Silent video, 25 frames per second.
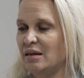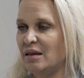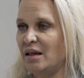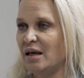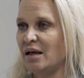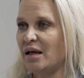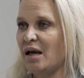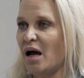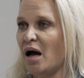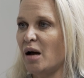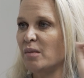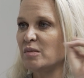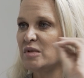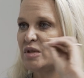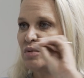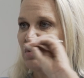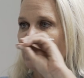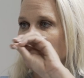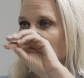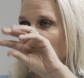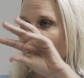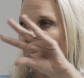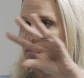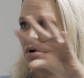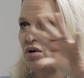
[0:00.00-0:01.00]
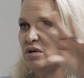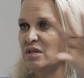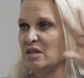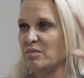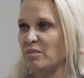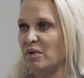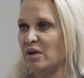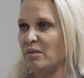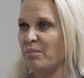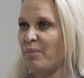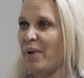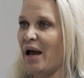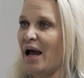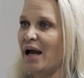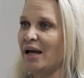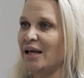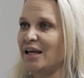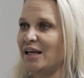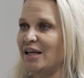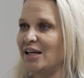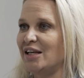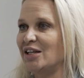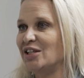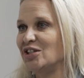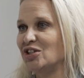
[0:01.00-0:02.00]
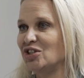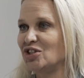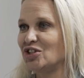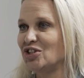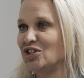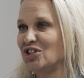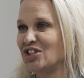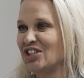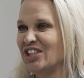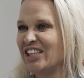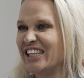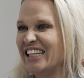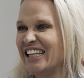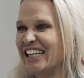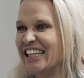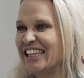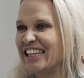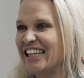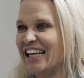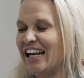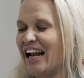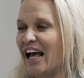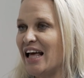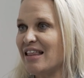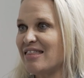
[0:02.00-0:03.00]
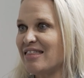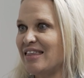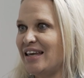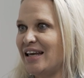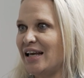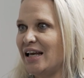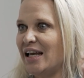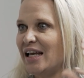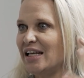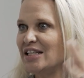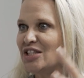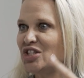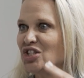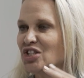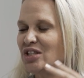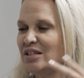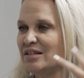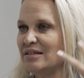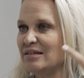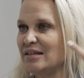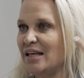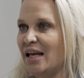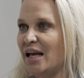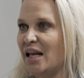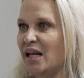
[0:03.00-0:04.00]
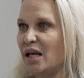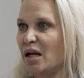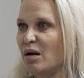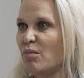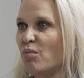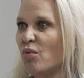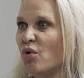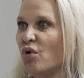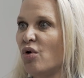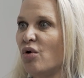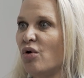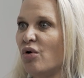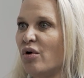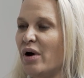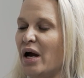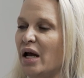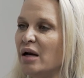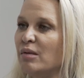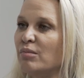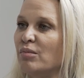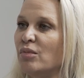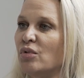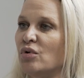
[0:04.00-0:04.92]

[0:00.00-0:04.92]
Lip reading: that comes with the Rosemin package that I think is just getting more and